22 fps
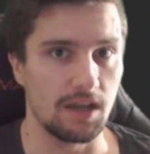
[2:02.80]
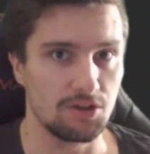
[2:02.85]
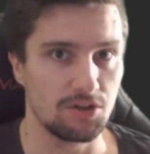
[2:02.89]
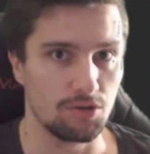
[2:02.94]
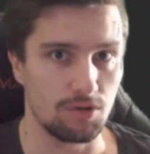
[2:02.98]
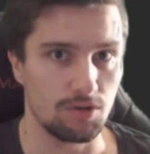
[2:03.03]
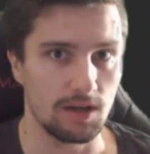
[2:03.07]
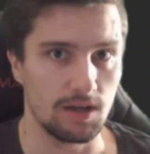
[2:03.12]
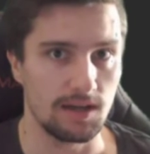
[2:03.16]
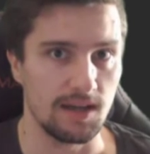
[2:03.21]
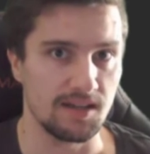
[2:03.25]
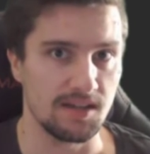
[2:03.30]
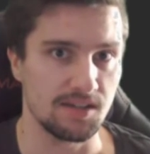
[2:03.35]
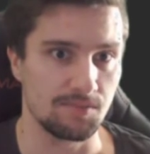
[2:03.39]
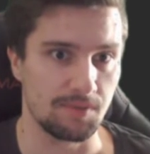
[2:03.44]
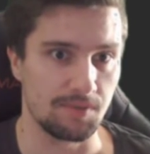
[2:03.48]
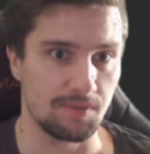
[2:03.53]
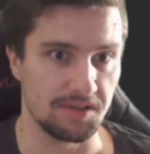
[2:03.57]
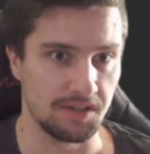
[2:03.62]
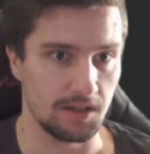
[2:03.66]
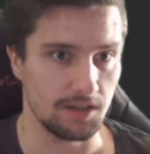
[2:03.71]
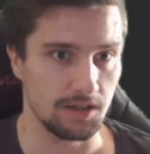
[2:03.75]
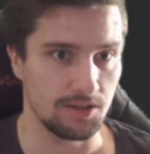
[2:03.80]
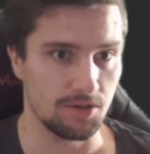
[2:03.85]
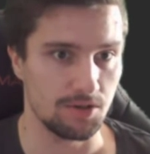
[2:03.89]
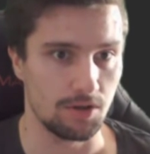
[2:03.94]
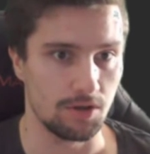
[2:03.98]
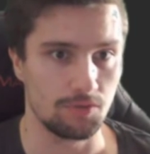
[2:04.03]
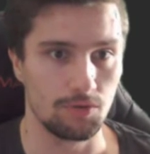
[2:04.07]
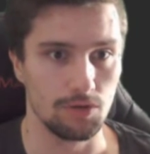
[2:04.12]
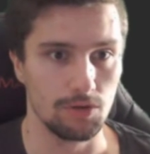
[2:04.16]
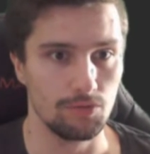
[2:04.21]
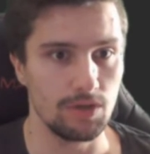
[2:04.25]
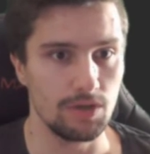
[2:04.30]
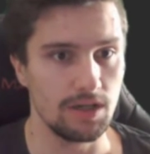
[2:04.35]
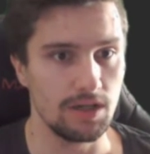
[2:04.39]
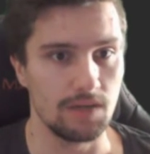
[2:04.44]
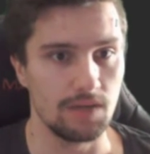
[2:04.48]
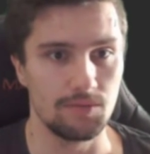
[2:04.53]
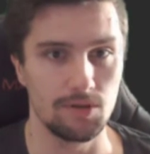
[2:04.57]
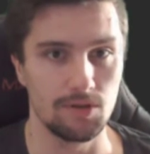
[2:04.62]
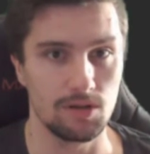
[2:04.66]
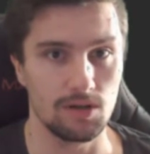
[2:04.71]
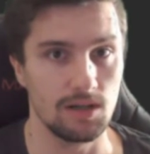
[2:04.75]
your classes basically. So it will
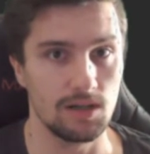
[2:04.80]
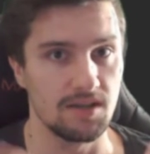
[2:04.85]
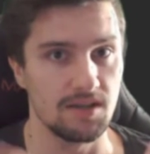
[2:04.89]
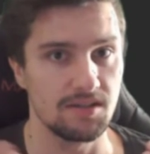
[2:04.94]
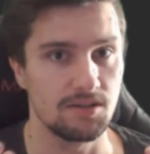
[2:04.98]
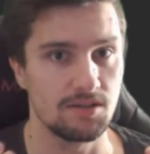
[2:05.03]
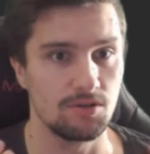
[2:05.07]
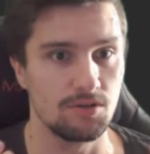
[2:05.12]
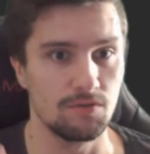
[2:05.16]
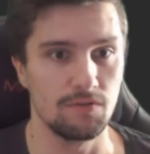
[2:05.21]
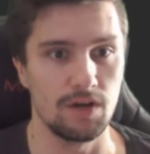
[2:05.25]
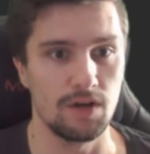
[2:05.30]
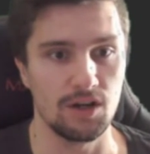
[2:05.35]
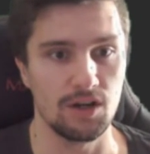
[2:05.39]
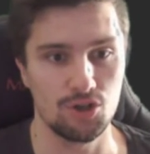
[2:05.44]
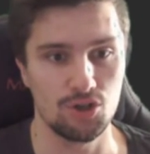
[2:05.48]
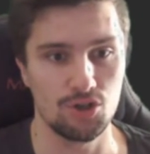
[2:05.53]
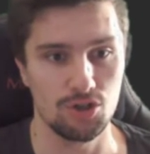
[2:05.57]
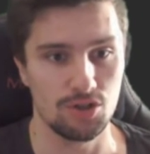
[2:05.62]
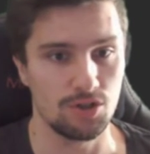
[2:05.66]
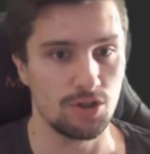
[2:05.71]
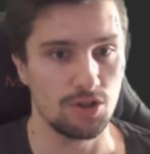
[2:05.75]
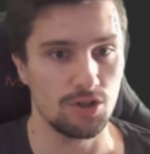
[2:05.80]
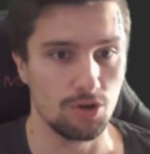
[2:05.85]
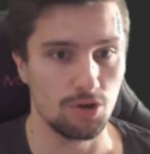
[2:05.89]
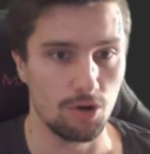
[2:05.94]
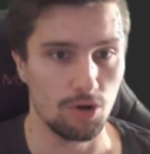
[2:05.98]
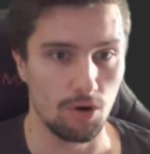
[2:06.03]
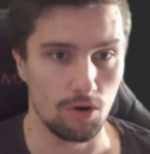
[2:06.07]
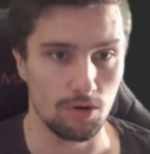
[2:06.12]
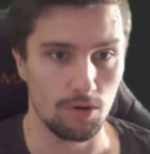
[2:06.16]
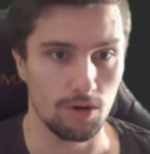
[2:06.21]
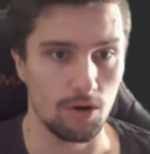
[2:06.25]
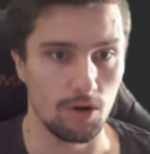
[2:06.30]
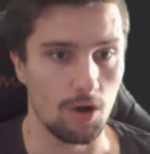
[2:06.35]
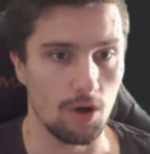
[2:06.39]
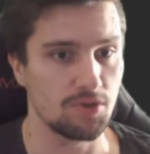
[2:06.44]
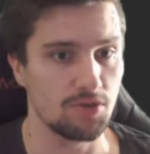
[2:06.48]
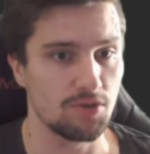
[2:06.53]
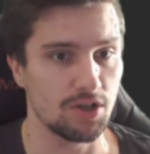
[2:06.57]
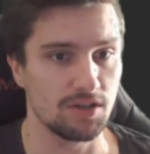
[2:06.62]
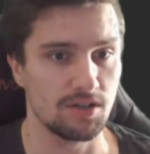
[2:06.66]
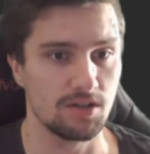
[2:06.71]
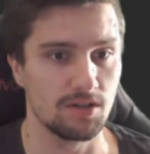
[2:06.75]
rename your classes, your functions, your
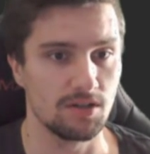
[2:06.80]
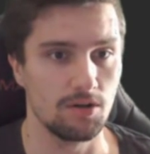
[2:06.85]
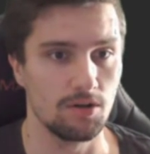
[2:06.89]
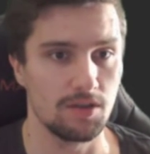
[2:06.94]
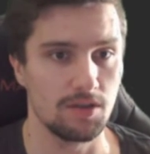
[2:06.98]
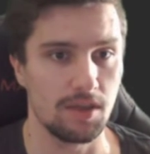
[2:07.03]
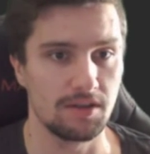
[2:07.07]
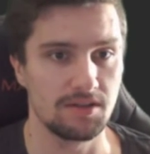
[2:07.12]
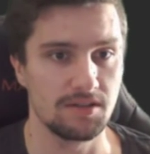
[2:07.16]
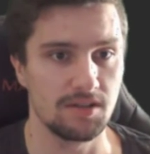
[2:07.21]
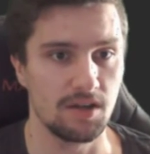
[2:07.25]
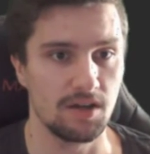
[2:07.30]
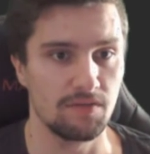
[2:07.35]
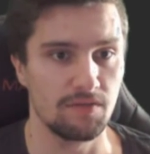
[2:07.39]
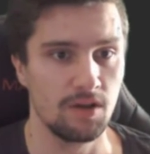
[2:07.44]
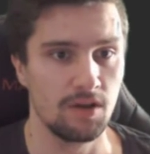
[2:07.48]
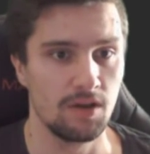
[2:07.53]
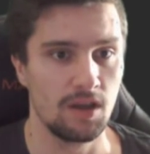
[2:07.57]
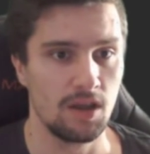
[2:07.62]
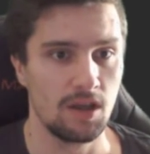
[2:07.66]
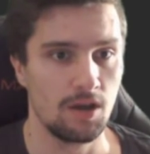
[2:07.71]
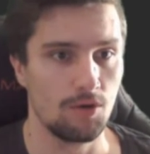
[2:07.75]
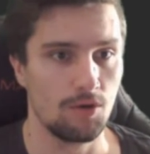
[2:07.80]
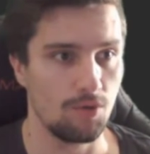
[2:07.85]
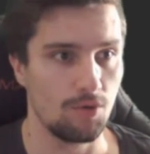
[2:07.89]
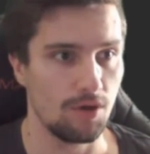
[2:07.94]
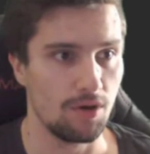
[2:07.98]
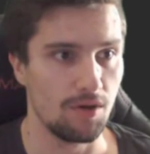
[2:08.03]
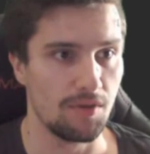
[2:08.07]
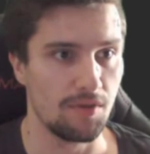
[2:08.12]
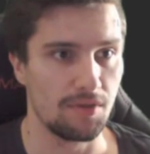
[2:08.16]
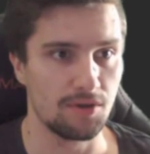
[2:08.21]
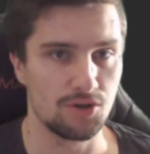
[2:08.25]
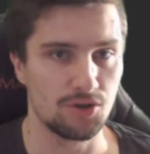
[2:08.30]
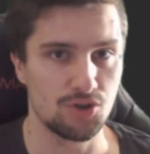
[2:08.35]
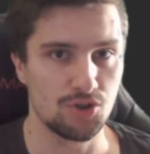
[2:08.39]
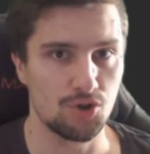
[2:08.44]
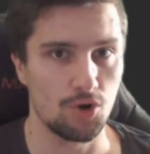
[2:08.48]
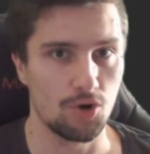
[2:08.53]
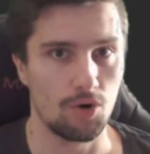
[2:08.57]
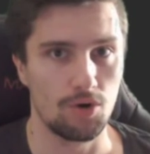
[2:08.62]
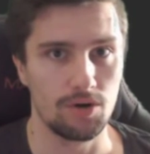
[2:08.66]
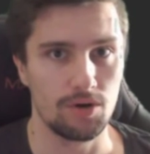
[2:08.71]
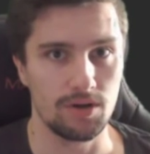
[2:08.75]
objects and all that stuff with
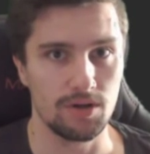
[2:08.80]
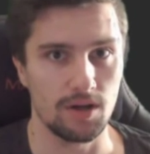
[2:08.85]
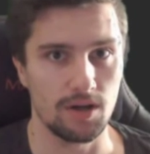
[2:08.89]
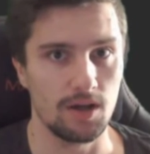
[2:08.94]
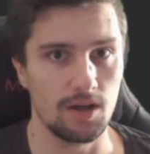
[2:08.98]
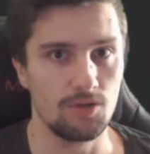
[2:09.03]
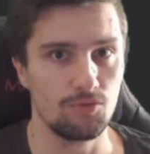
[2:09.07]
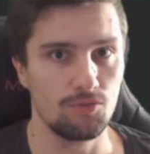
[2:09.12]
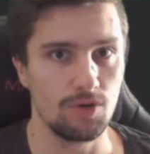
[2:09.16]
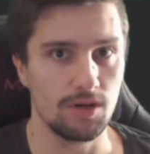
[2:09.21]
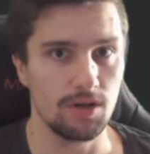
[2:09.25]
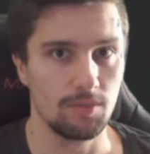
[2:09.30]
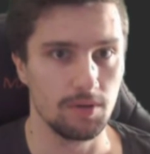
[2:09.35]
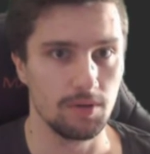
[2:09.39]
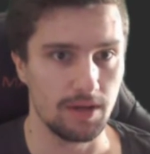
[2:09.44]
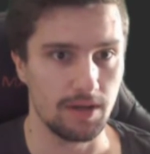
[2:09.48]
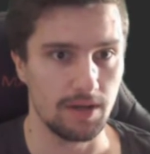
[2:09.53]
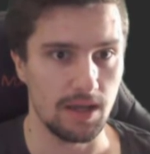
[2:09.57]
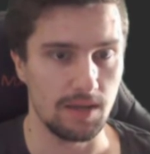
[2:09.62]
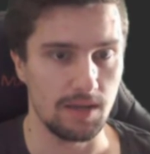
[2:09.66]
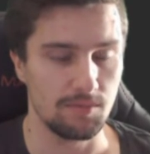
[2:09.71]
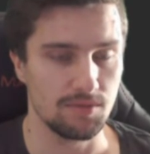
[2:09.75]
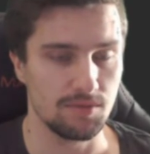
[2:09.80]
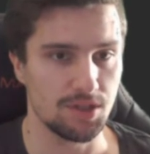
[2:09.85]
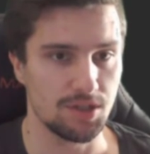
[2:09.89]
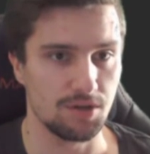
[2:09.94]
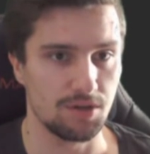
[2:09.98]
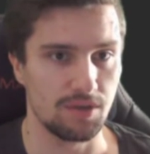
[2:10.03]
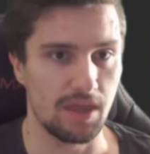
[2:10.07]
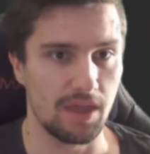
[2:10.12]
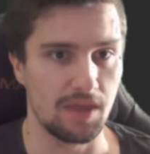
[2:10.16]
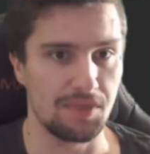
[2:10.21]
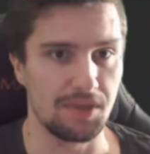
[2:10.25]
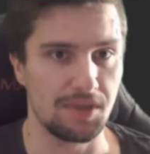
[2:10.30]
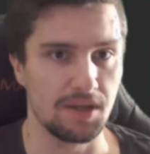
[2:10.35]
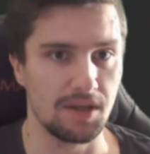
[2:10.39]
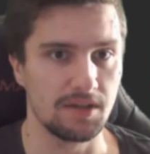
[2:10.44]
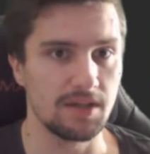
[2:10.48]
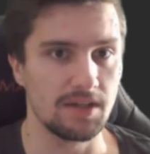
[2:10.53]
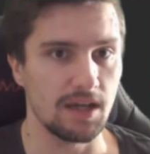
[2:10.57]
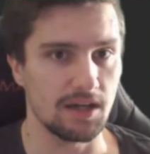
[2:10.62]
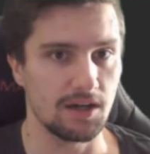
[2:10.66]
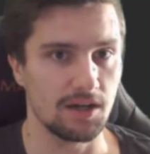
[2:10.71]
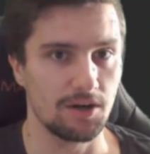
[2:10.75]
short unreadable names so that the
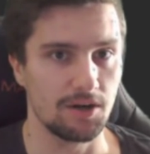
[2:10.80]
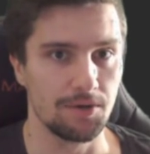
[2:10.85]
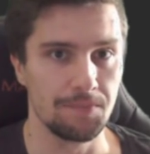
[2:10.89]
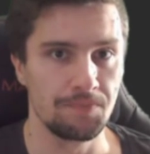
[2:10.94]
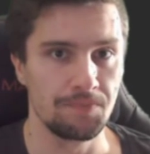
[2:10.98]
attacker